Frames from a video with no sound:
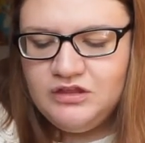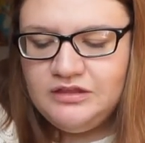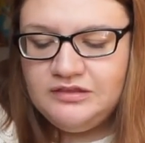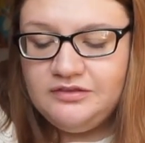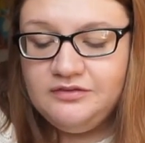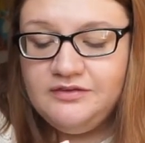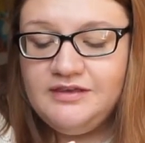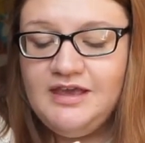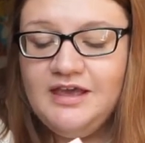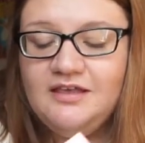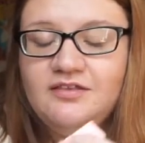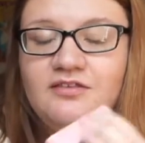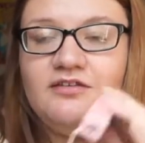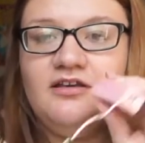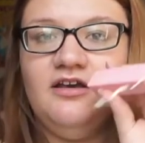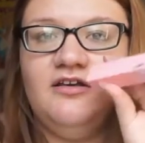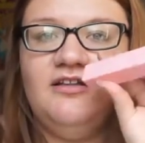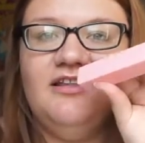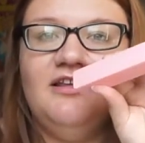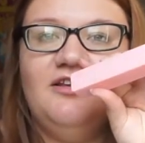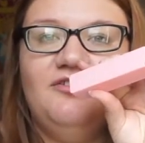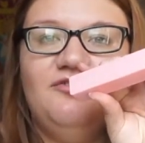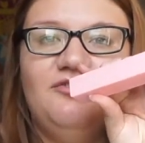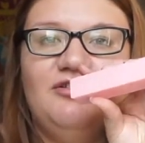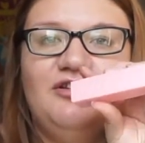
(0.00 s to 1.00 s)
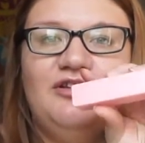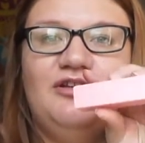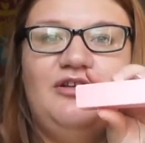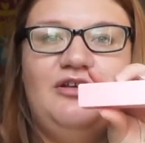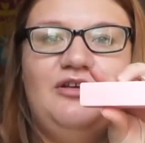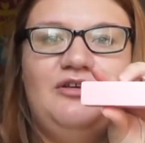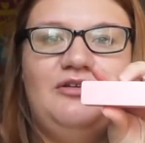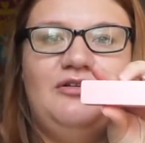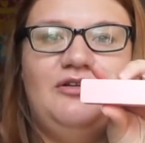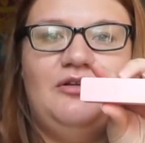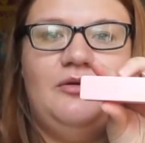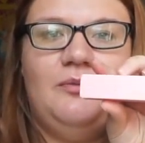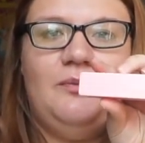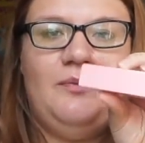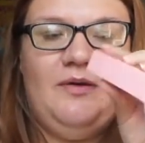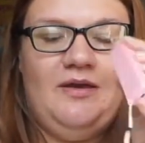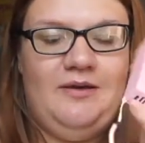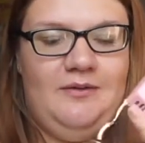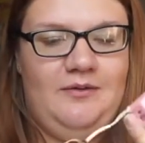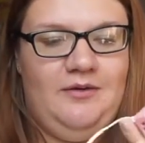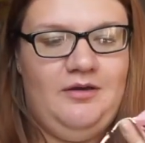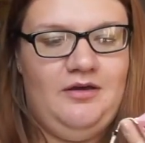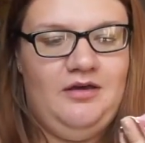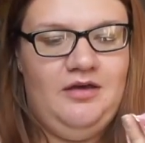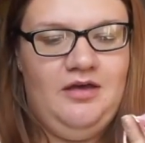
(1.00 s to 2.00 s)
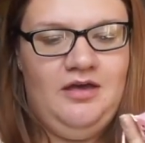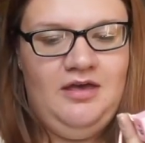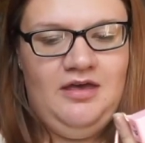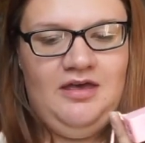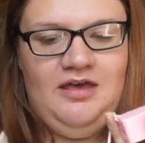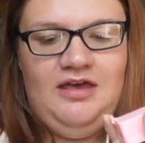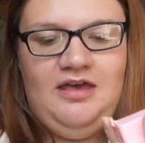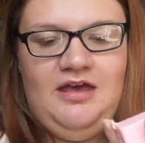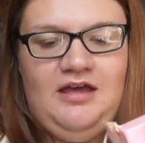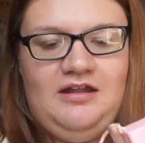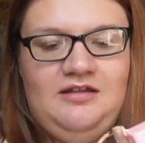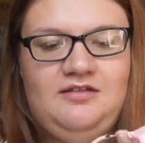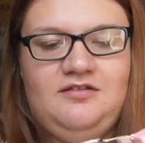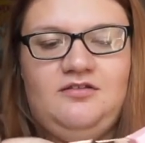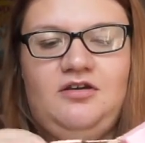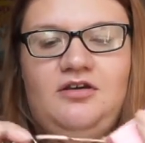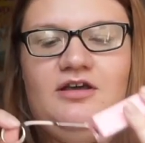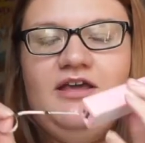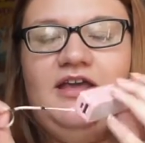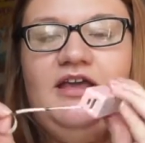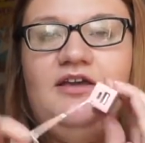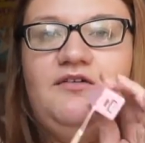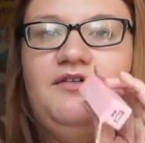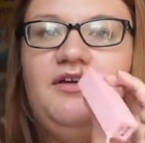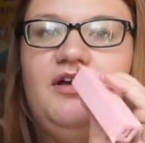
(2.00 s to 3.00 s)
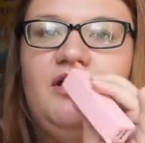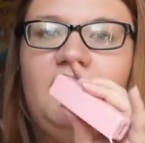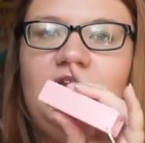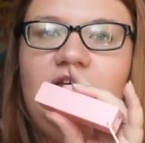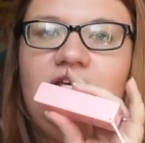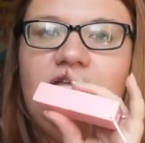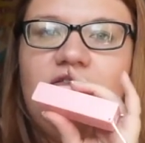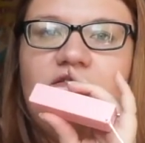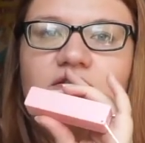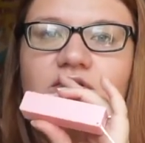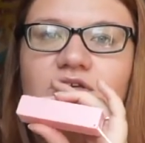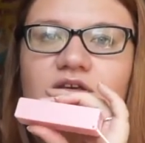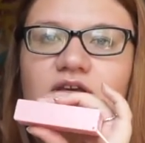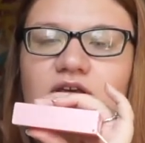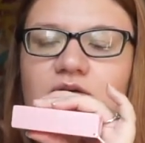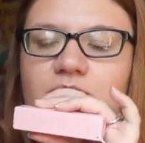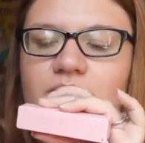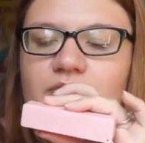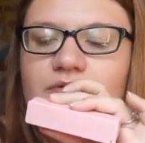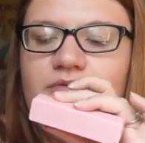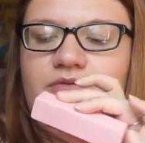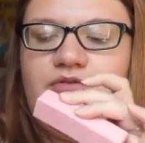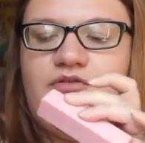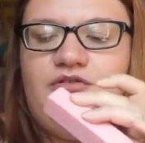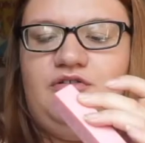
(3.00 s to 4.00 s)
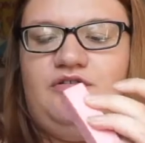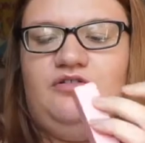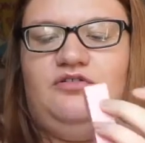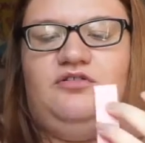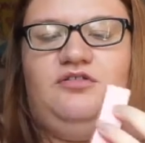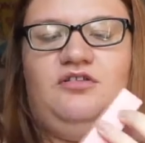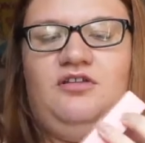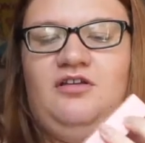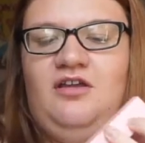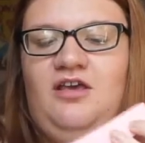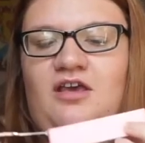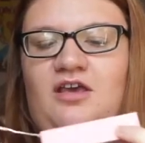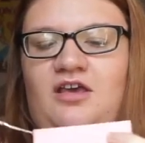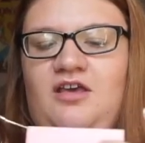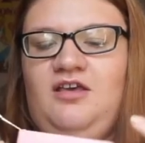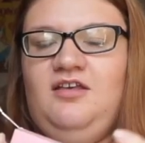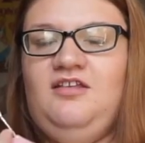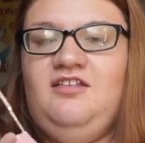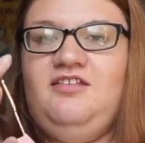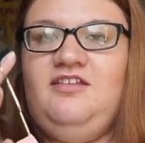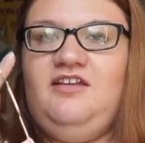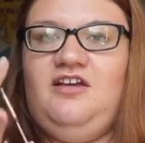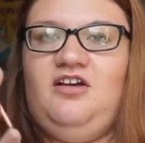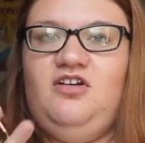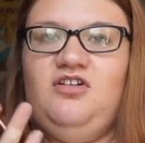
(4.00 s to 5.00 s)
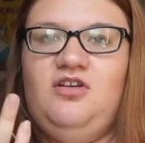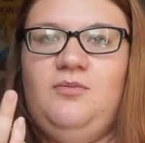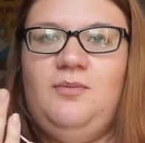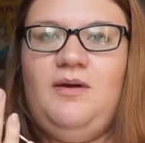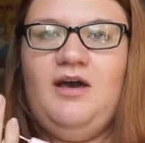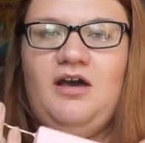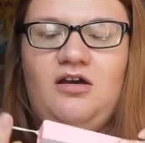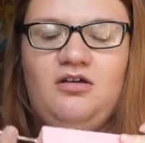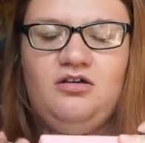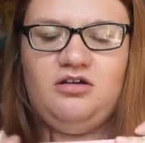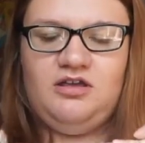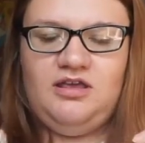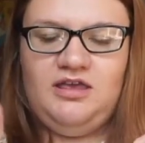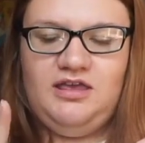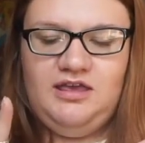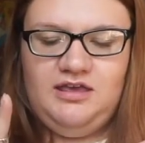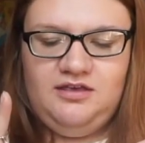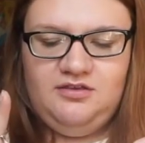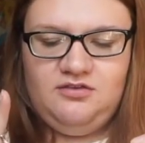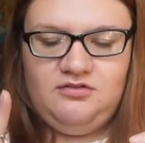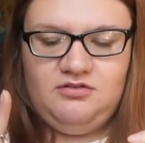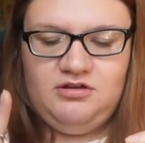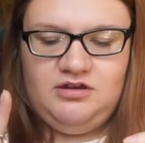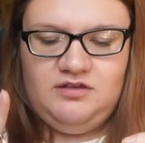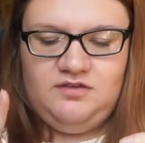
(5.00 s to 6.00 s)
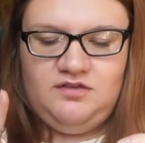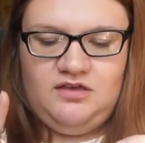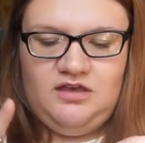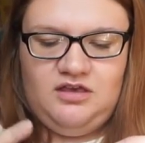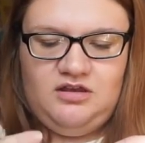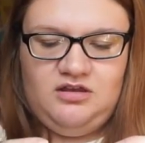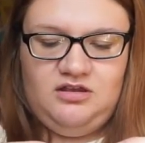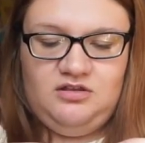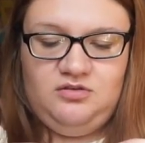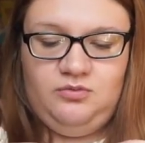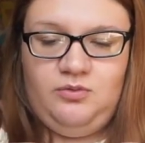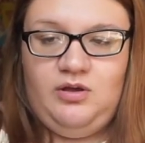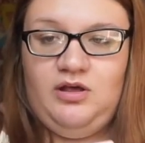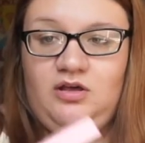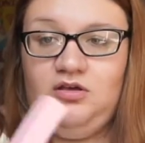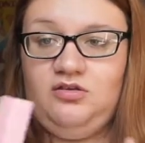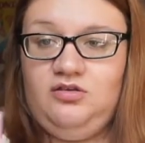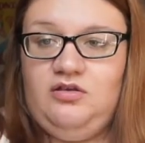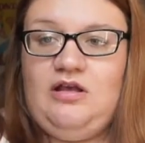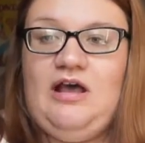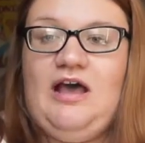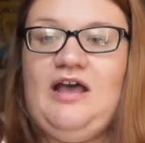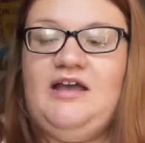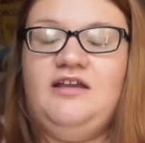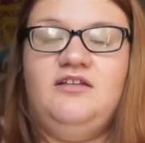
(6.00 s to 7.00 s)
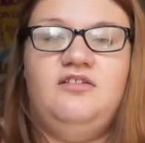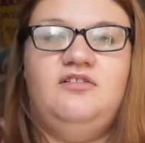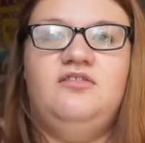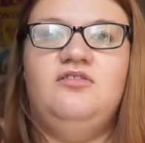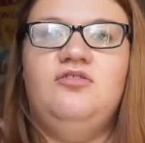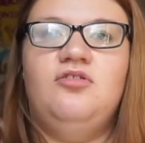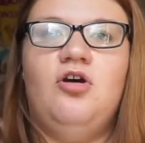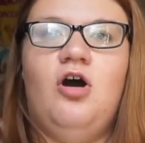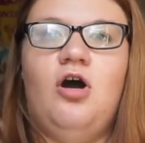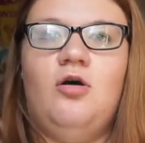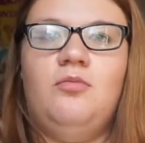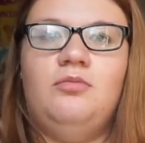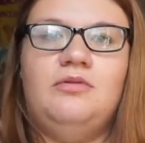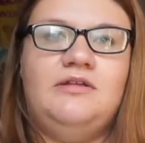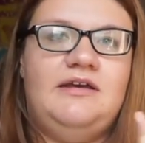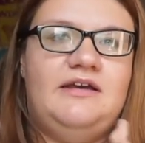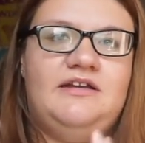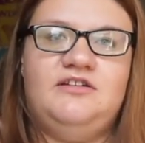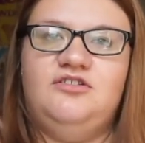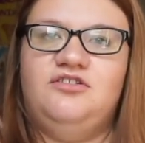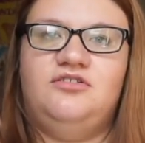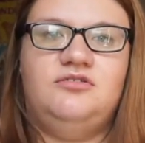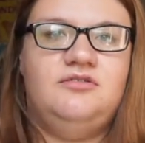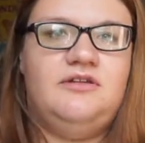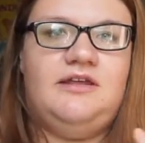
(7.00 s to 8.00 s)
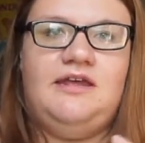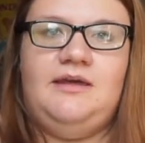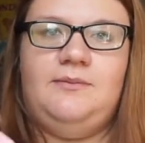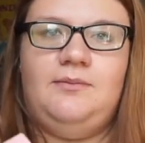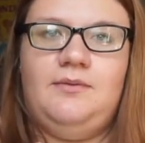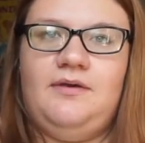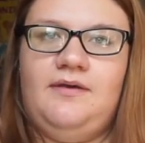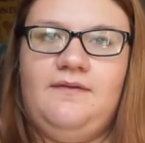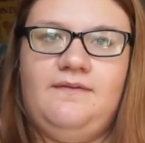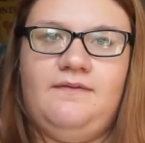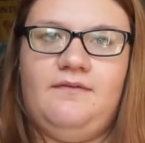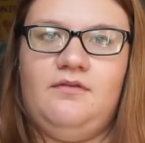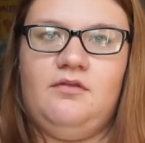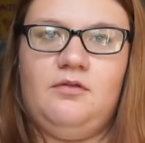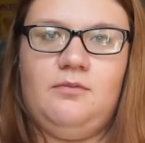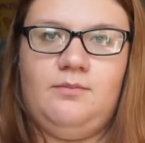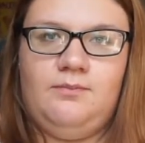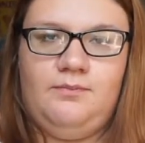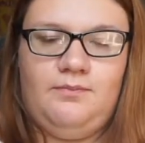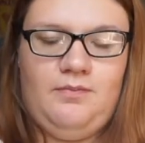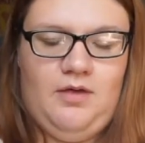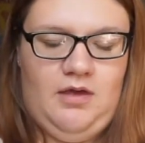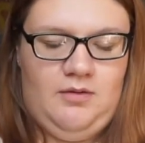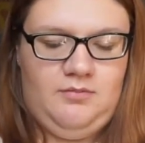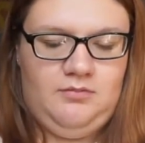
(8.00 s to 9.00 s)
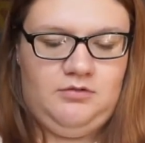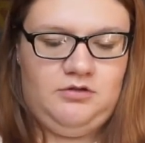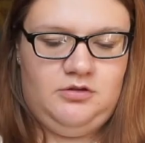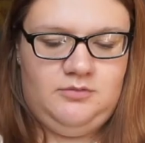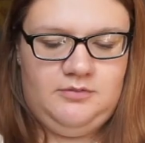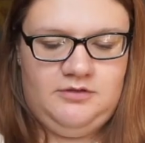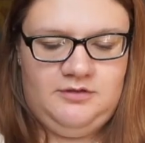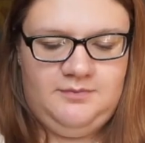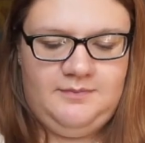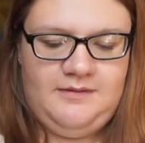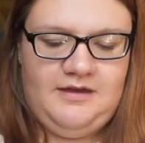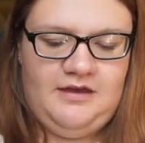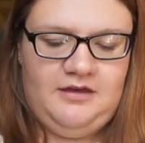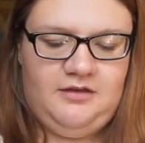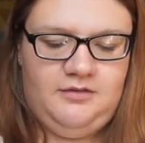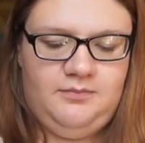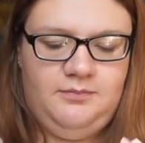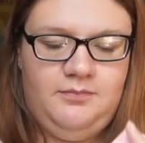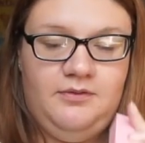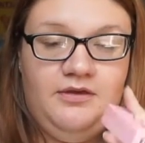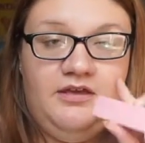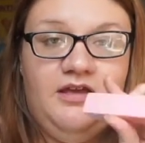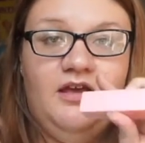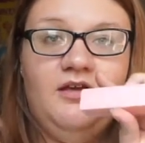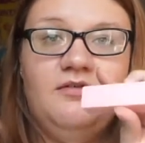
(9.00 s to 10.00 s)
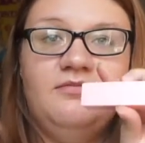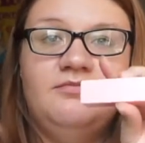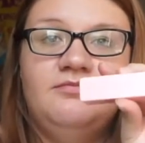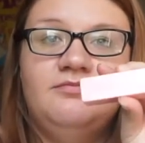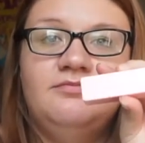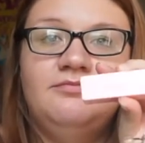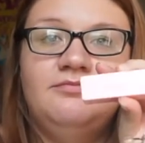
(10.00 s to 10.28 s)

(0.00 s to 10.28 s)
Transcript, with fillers: So yeah, so you got like this really cute little pink, and it's got keyring on it, so you can pretty much just stick it on your bag or your keys or anything as well as I normally I just keep it in the in my mom's bag but yeah